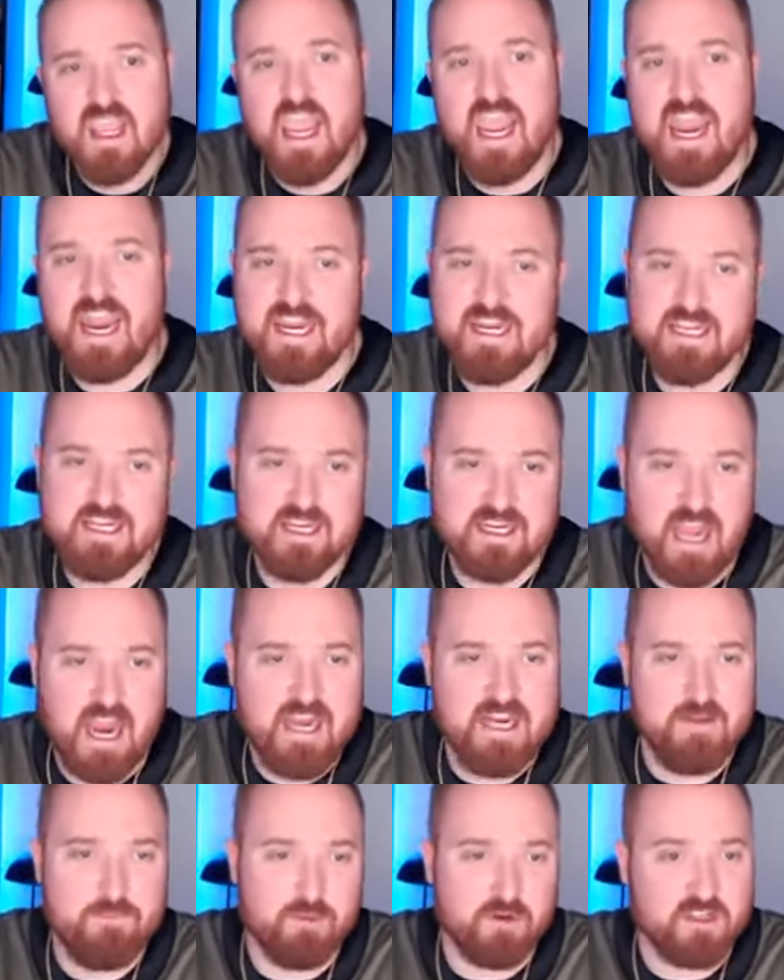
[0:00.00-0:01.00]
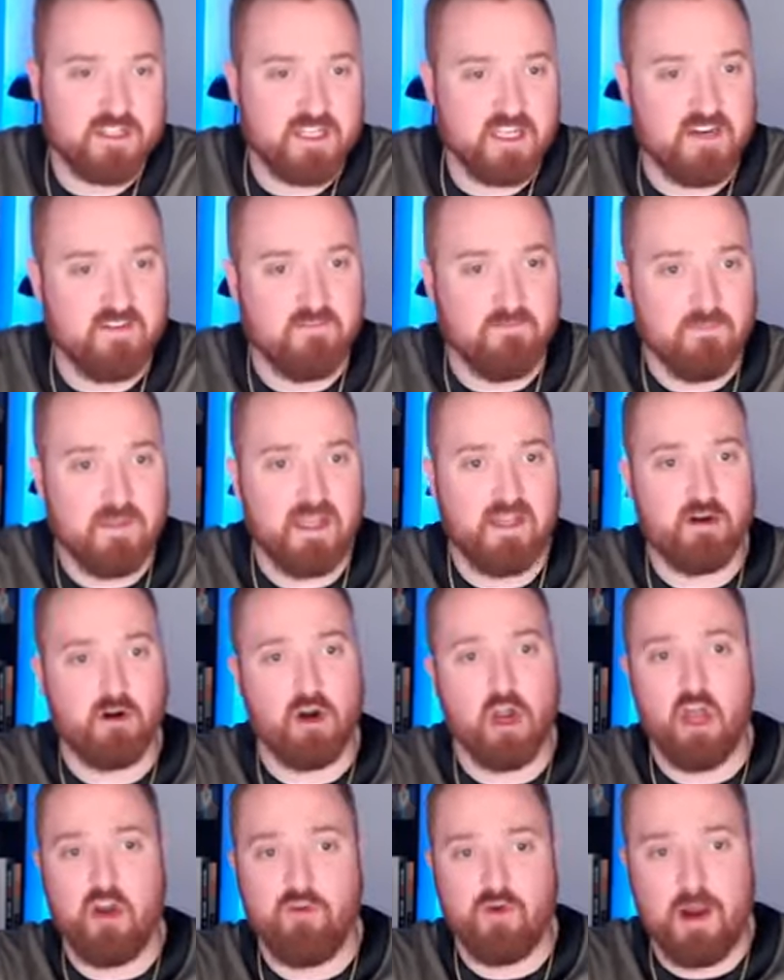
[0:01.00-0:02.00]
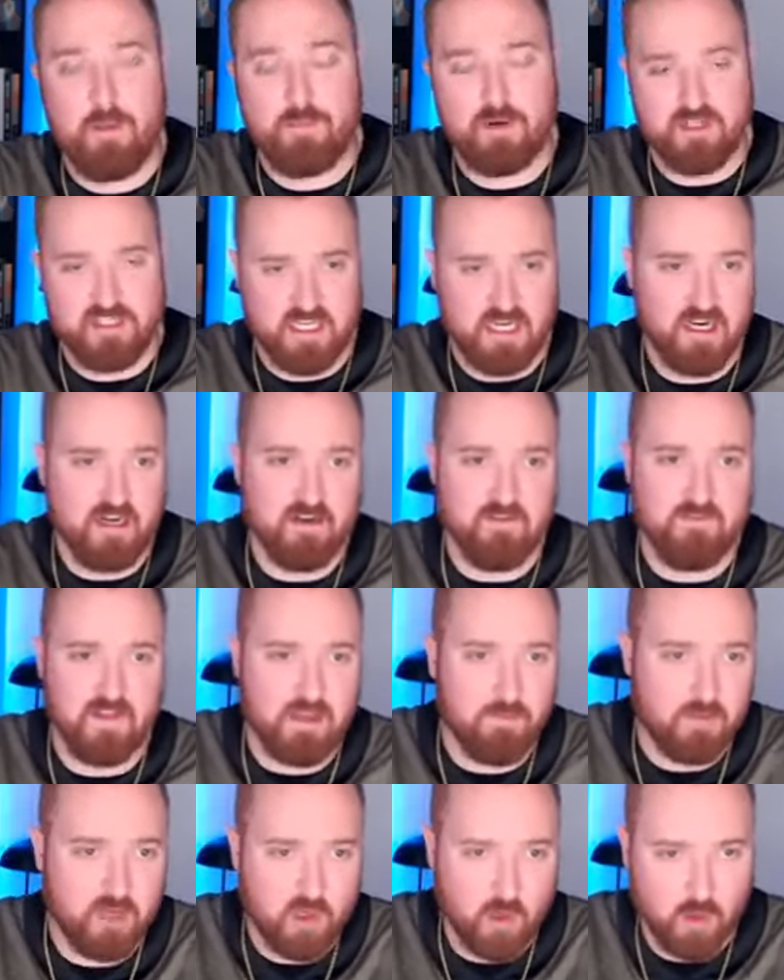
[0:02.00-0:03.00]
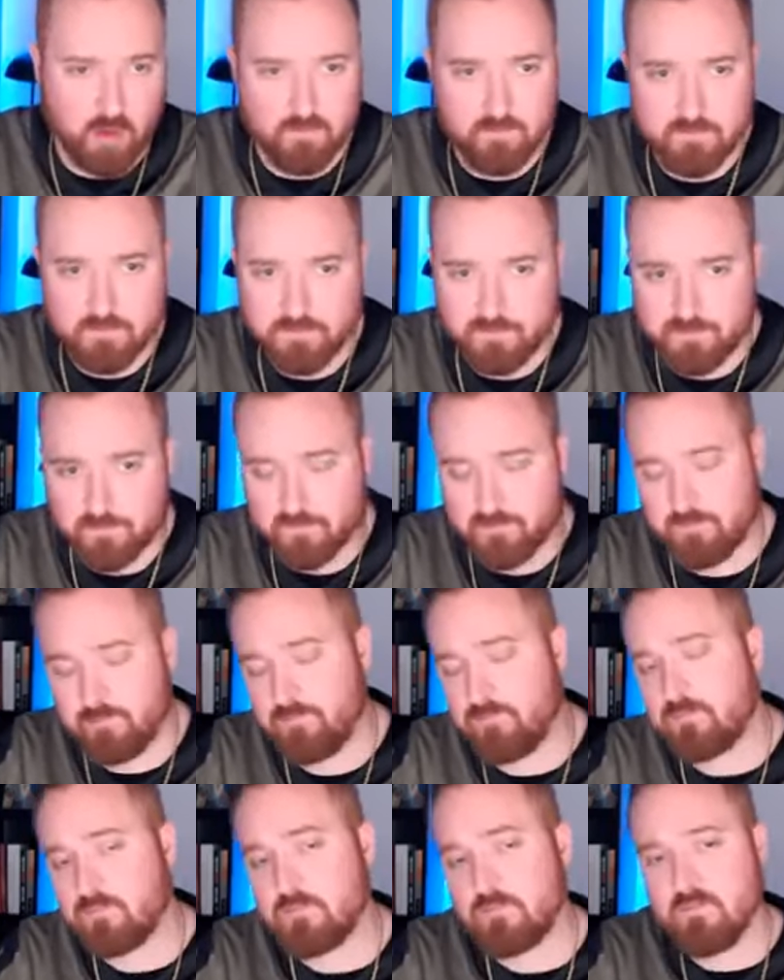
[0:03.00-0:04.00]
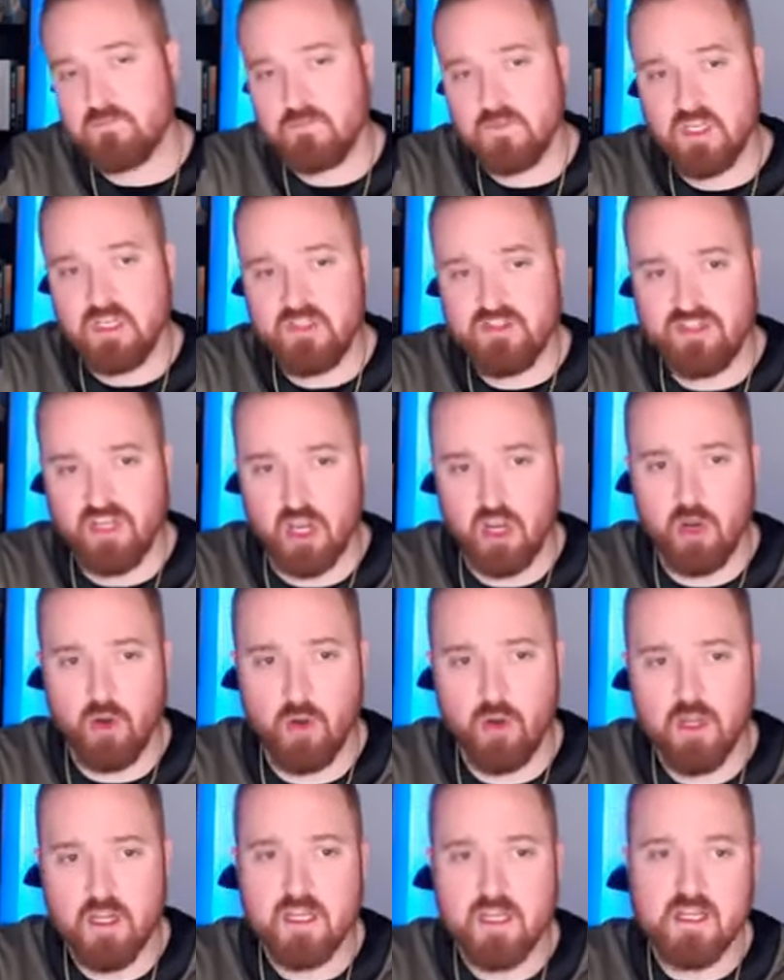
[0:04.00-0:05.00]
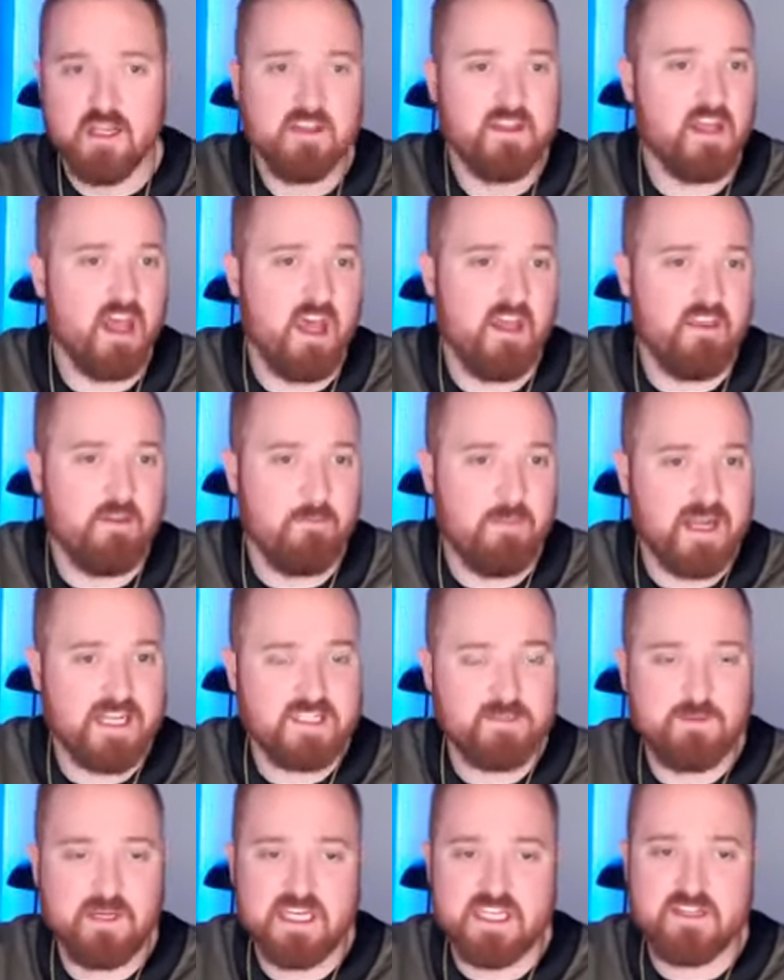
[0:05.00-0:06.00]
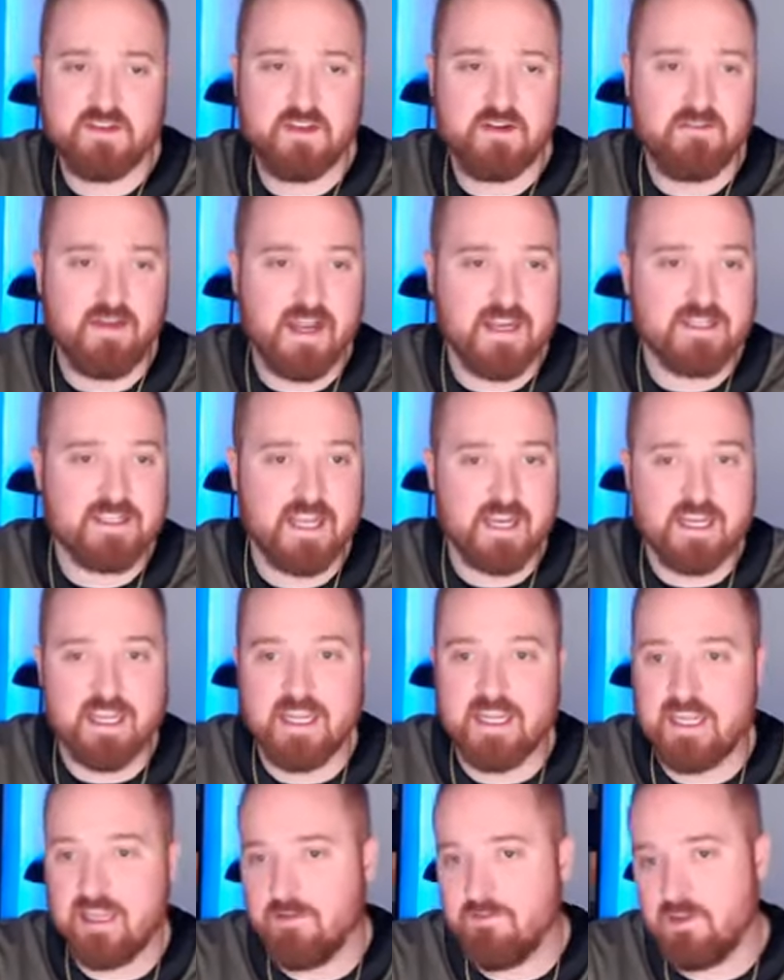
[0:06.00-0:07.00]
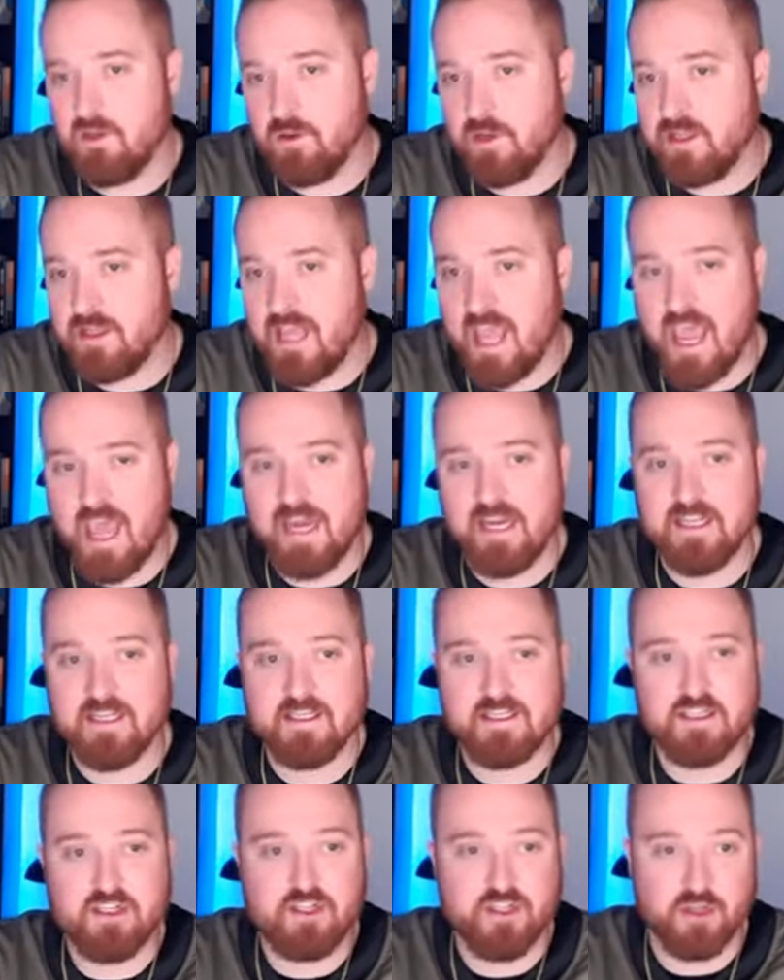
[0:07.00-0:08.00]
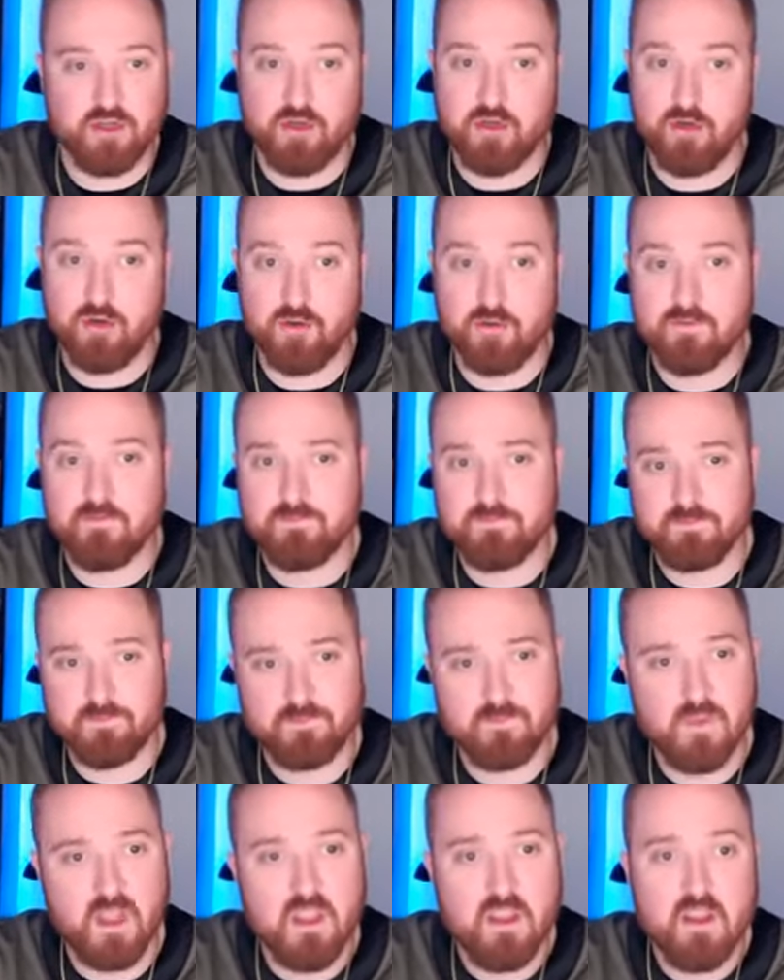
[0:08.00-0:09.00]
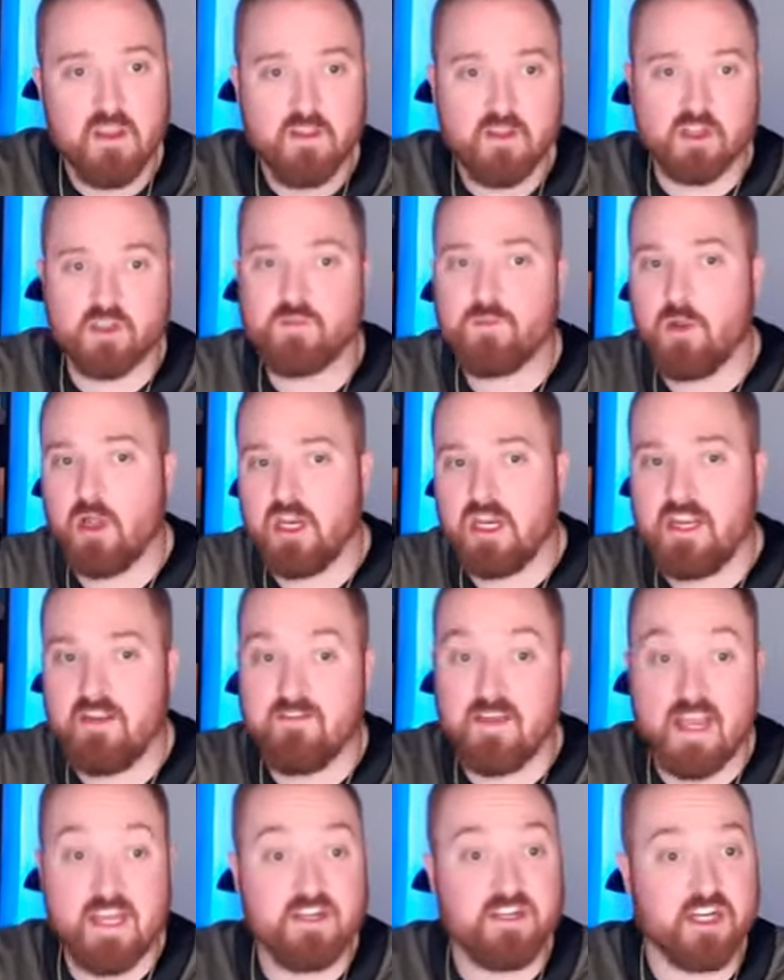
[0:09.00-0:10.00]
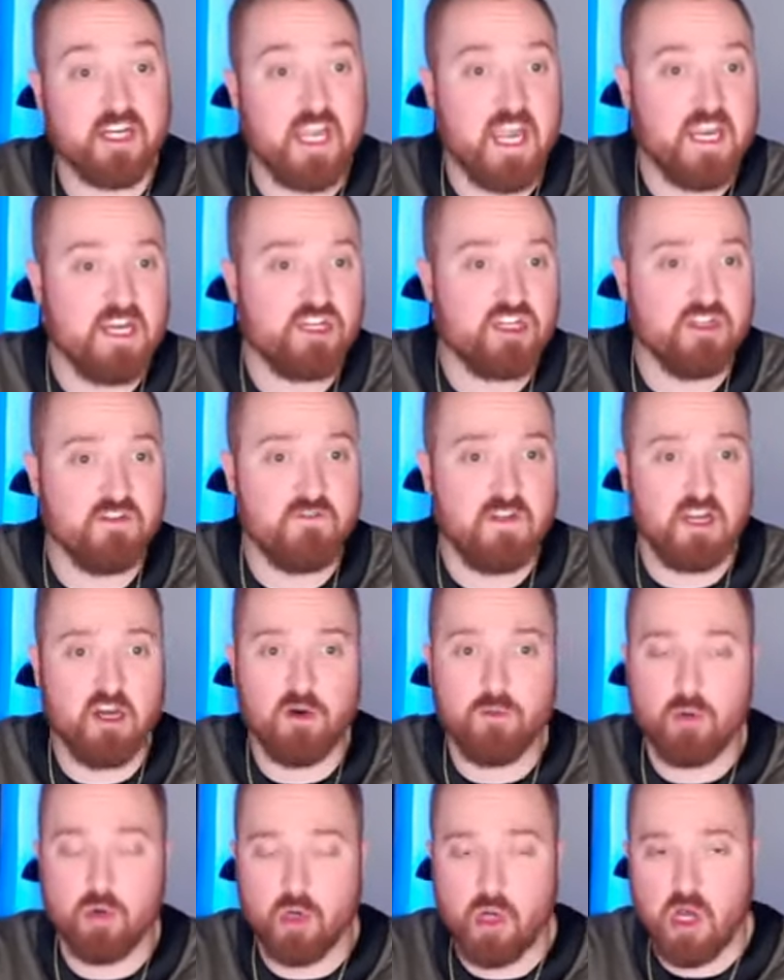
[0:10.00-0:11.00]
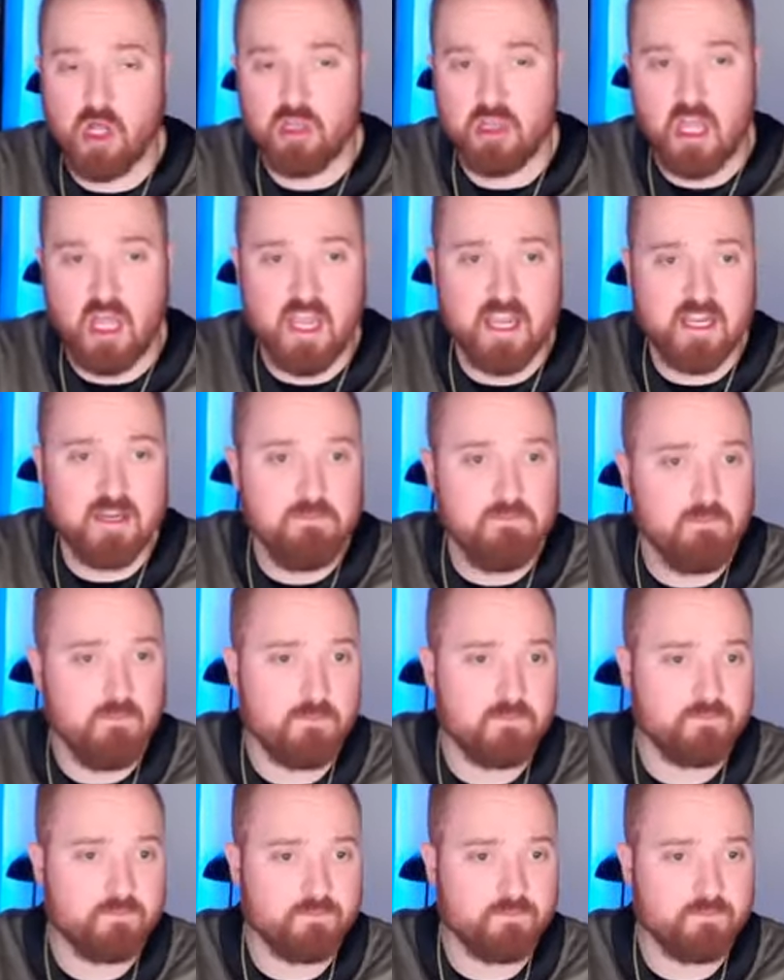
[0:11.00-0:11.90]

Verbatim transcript: 80 to 90% of men are unrepresented in family court. So the the best piece of advice I can give you in that is to there's plenty of education available online.